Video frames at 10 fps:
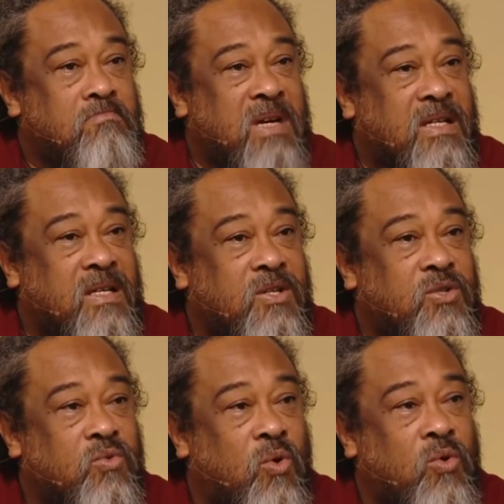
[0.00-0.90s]
But
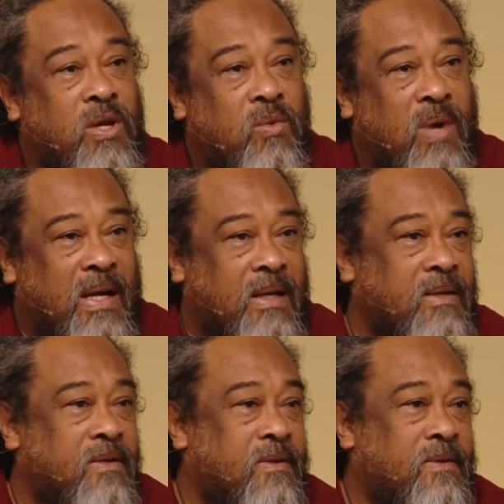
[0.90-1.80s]
there's only
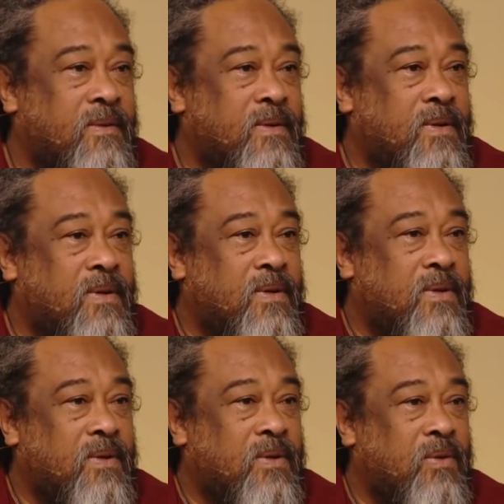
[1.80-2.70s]
one
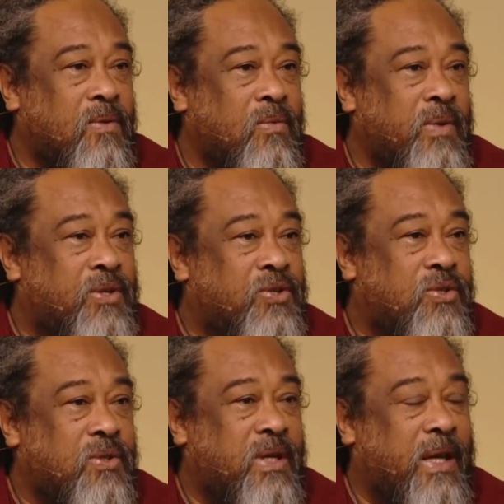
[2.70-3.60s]

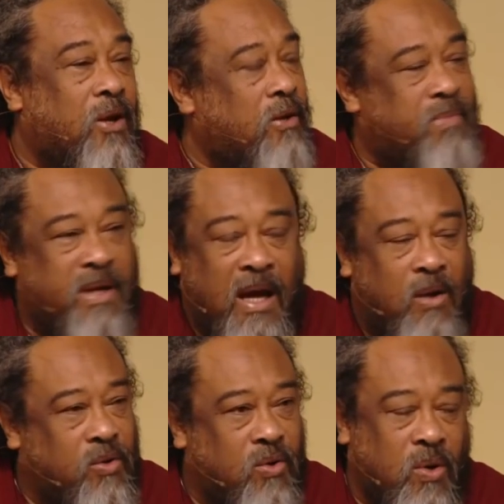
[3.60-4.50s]
which cannot be
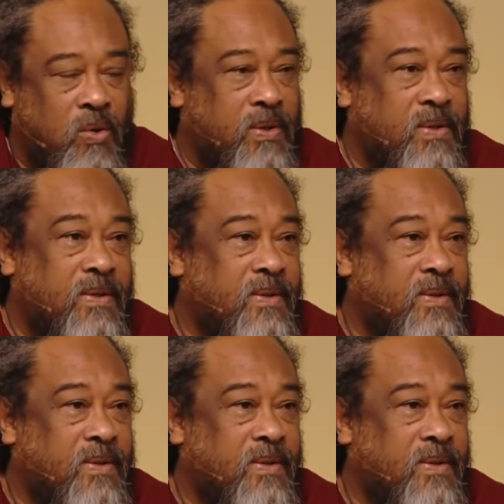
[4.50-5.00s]
outgrown.